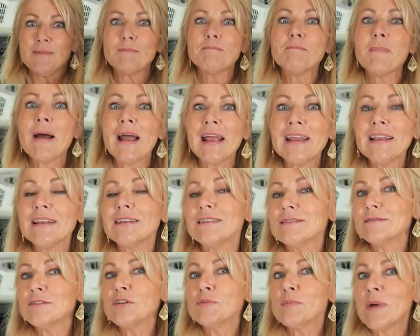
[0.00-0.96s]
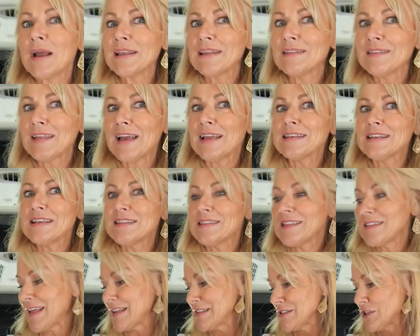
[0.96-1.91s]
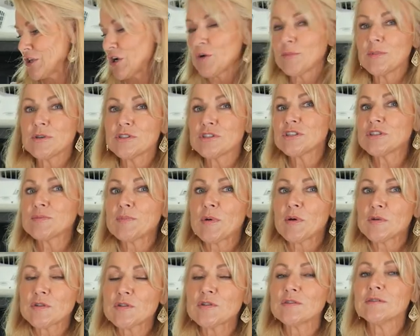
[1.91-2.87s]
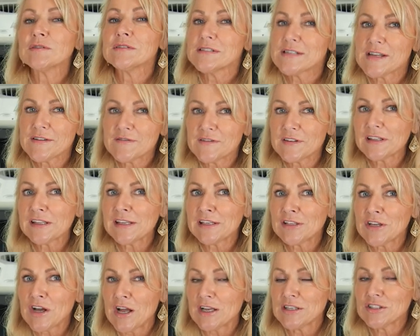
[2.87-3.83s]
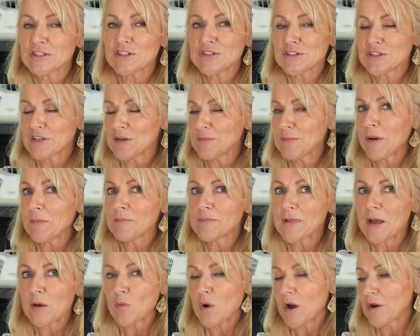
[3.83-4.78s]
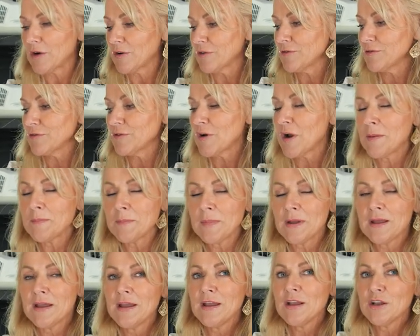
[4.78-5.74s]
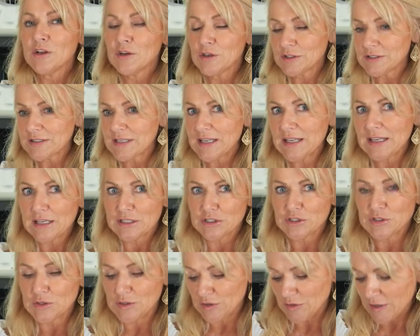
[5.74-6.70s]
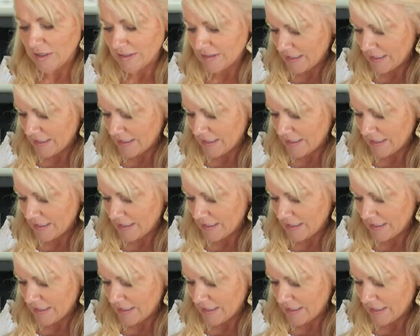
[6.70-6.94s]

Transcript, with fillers: You might get the idea that that's a garbage disposal. Definitely not. Just going to pump that water from your sink to the gray